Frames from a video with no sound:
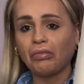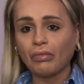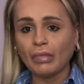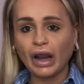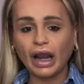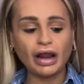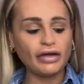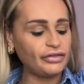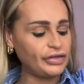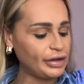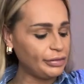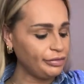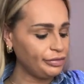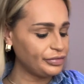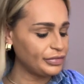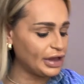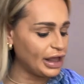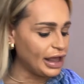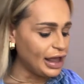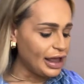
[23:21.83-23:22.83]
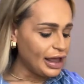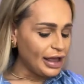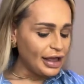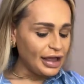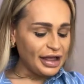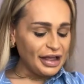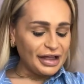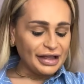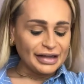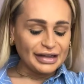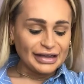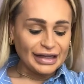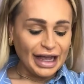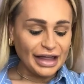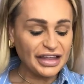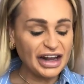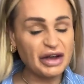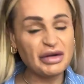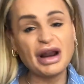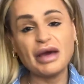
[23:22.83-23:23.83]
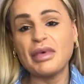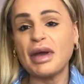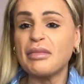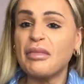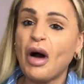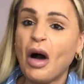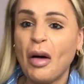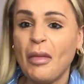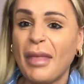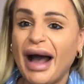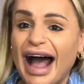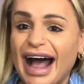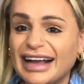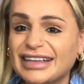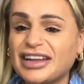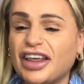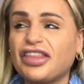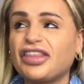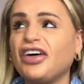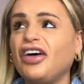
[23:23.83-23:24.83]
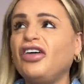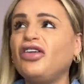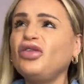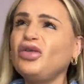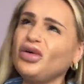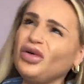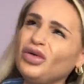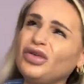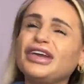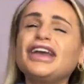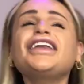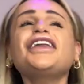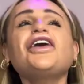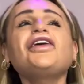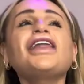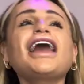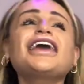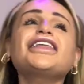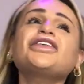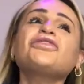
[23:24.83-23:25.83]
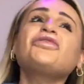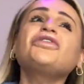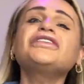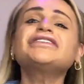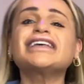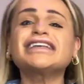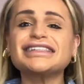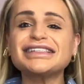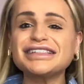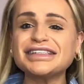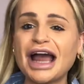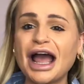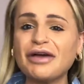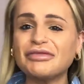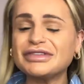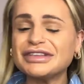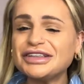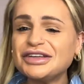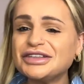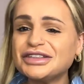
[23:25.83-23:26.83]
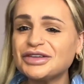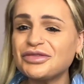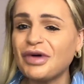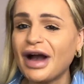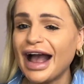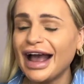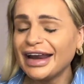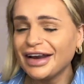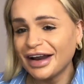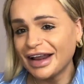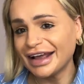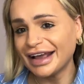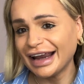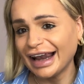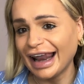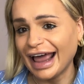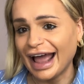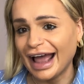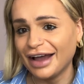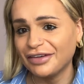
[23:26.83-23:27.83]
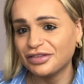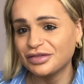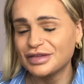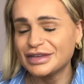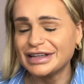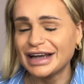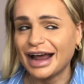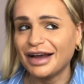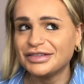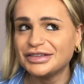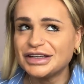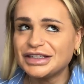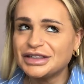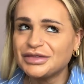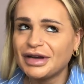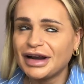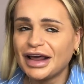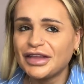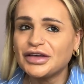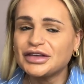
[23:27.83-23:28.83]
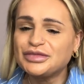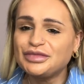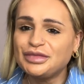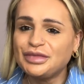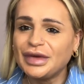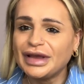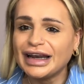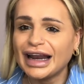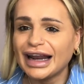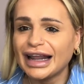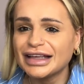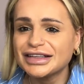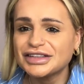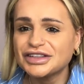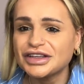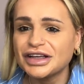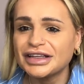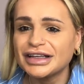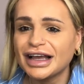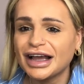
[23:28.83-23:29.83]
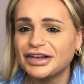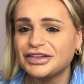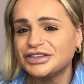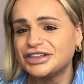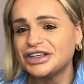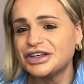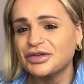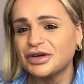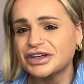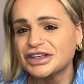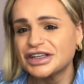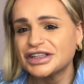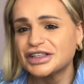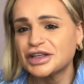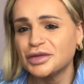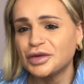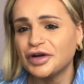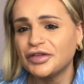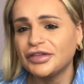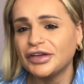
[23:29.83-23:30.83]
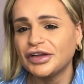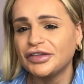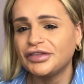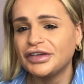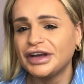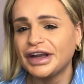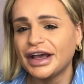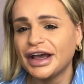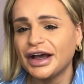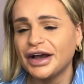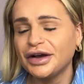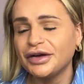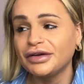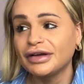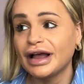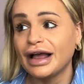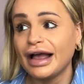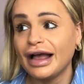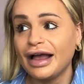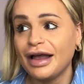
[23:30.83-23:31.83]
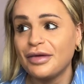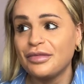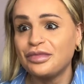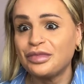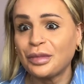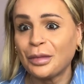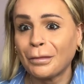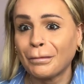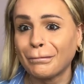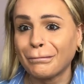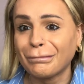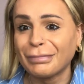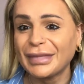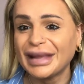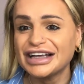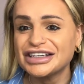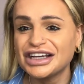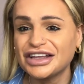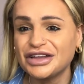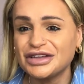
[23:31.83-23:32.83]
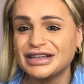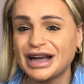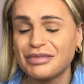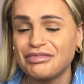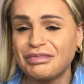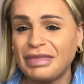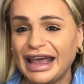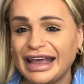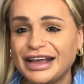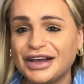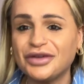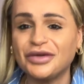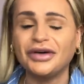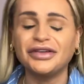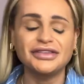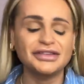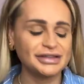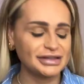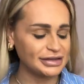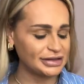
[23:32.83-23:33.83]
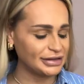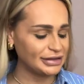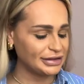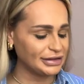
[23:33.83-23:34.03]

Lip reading: Love them. And then I went a bit more mad. I thought, oh, you know, like the ones that Steps used to wear, you know, like Claire from Steps used to wear like those big, like, did you watch the Summer of Love video? She had those like pink ones.